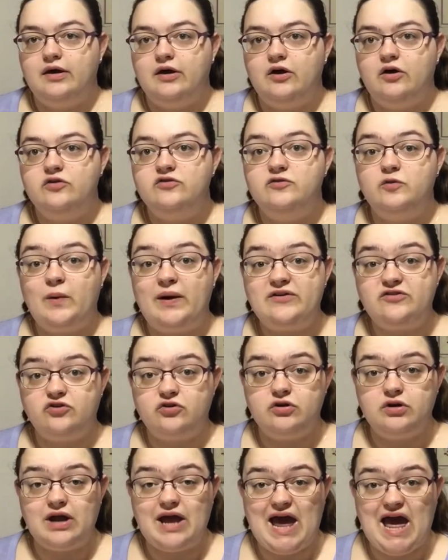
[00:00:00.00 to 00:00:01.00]
So I don't
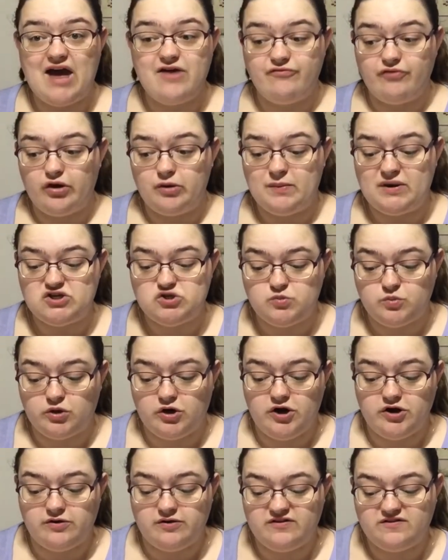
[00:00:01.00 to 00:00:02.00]
have very much
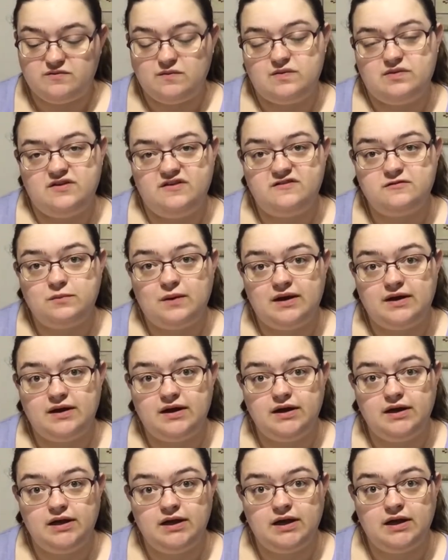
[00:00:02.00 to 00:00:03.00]
progress with this one
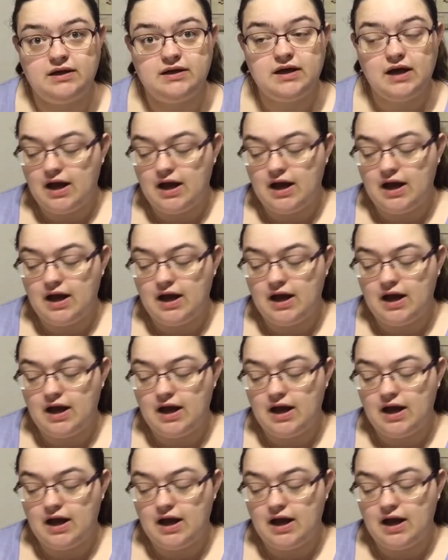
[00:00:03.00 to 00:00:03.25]
here.